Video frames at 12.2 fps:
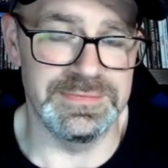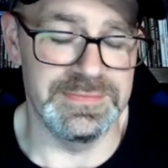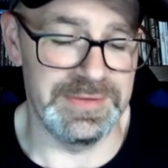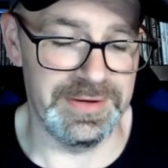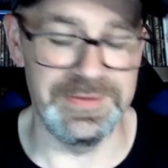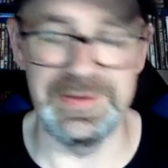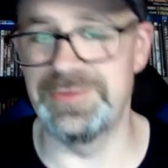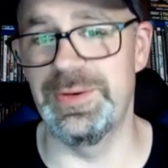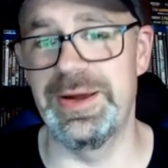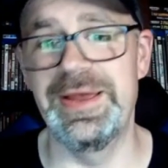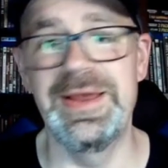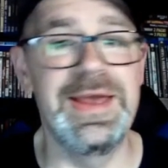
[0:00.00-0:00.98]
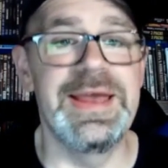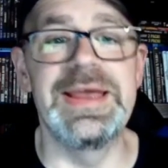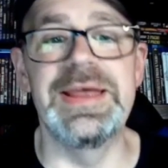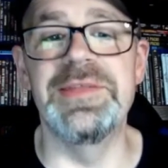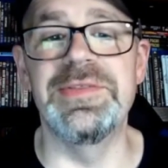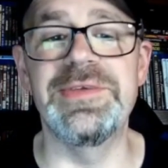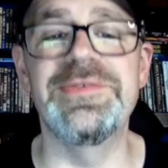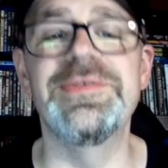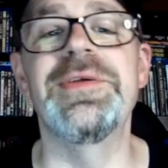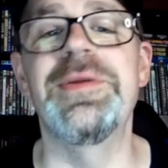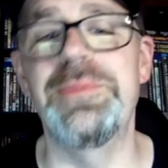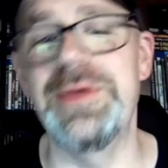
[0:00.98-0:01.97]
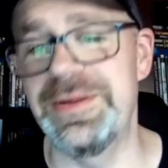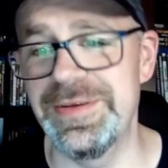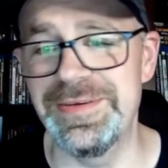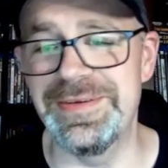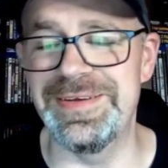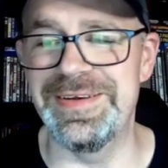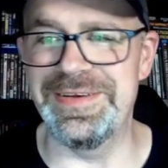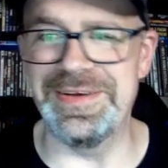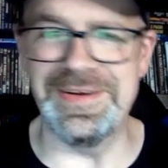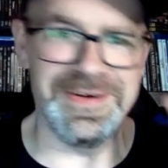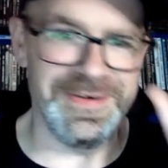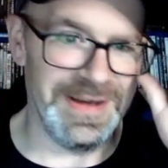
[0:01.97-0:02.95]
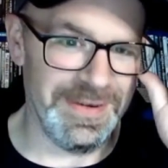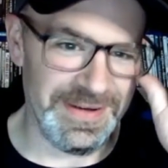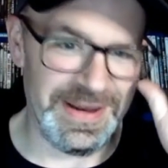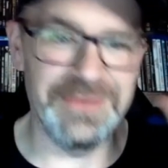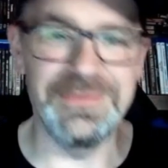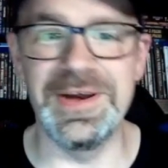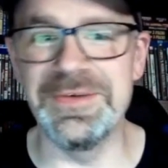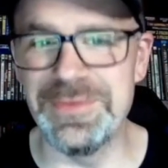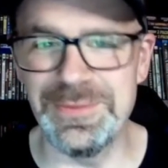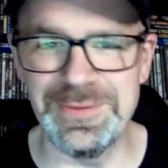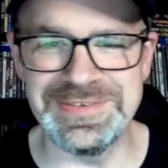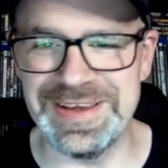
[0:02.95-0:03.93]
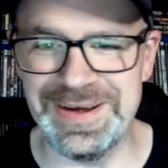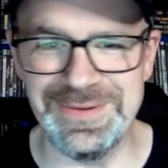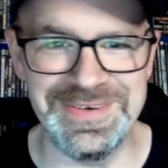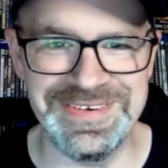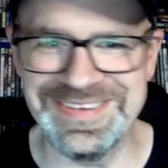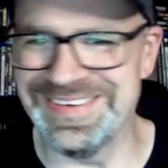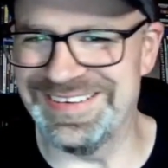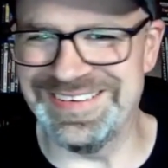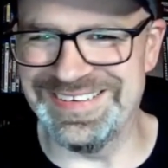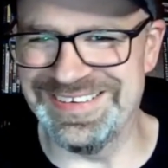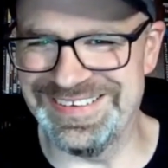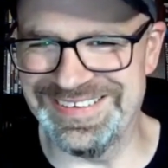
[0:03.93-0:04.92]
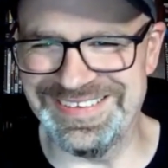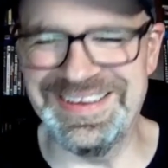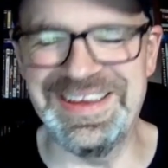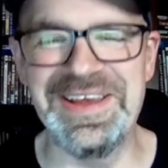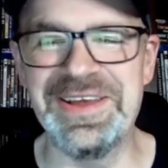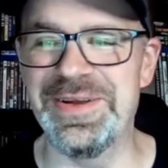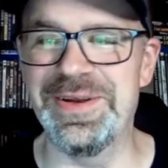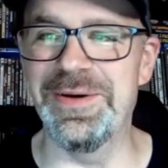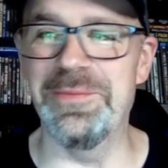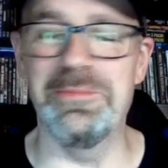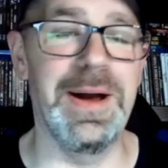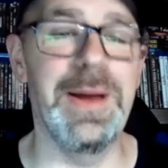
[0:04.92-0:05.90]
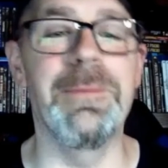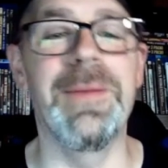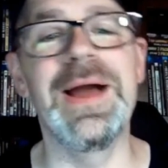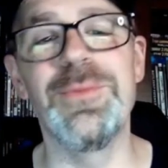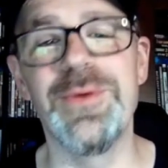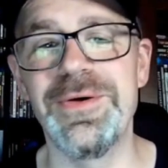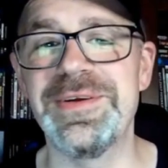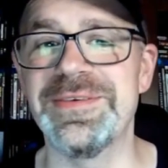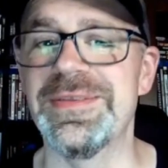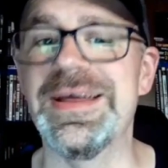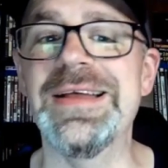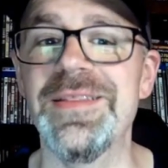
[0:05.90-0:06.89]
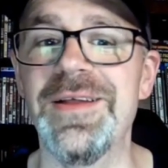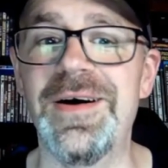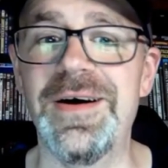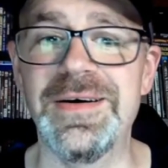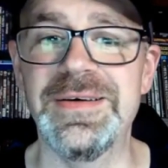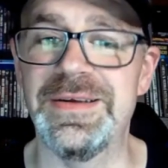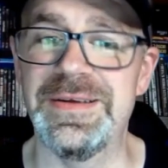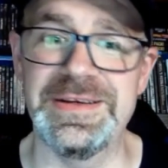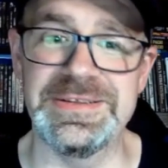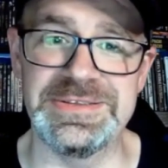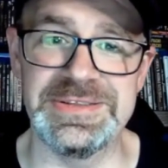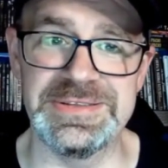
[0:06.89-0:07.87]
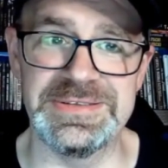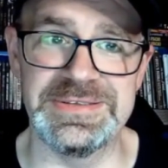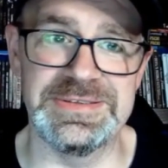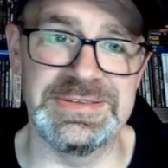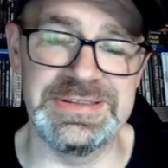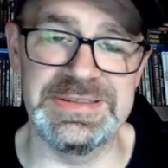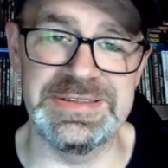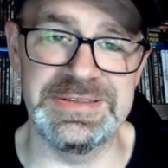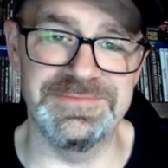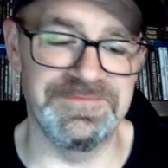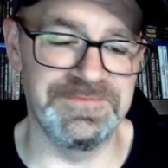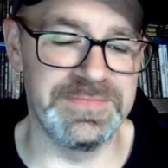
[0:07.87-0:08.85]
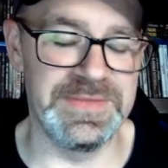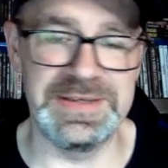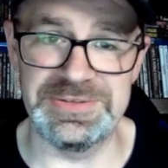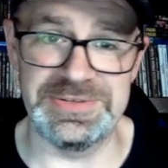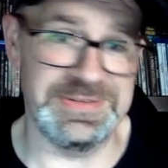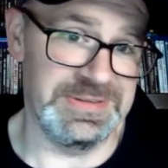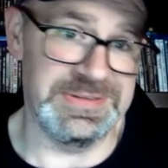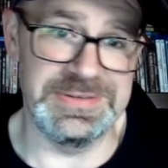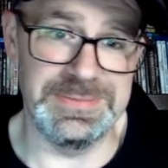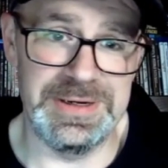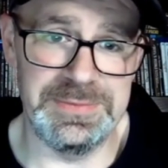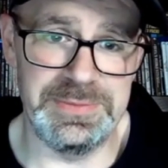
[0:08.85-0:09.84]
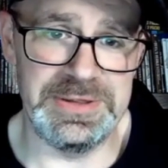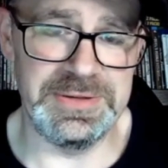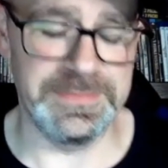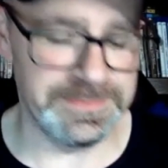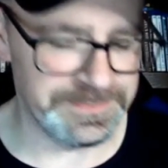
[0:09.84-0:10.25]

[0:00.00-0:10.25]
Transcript: You know, that's why this is an opinion. You know, everyone's got one. You know, my word is not law. It's just, you know, it's just, this is my opinion.